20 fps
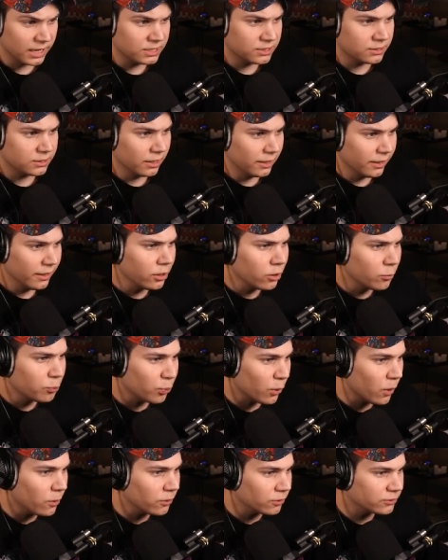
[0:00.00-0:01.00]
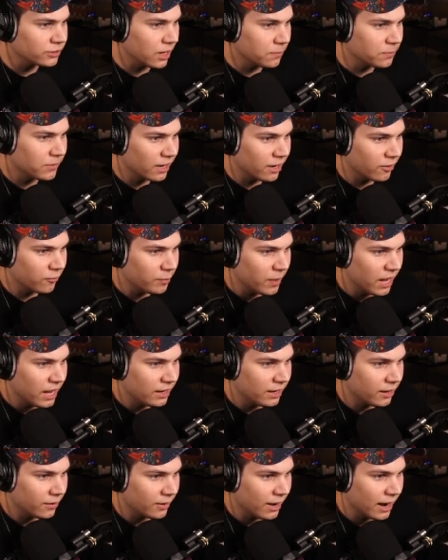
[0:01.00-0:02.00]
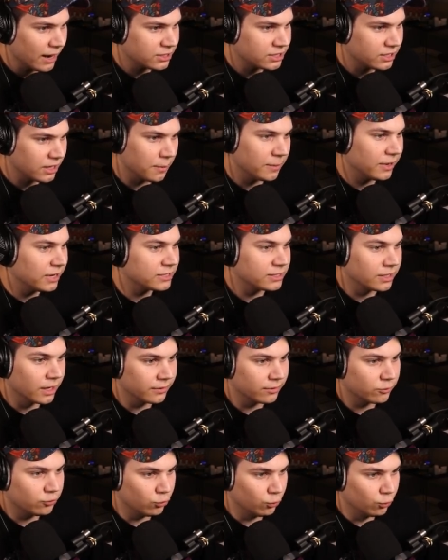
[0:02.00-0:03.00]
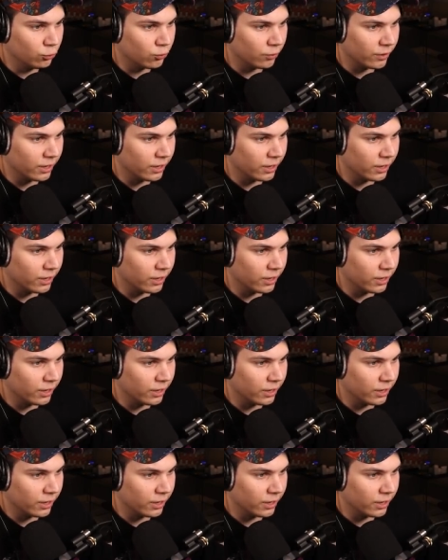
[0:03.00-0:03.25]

guys, the little prototype that I've made here, actually, I mean, it's not too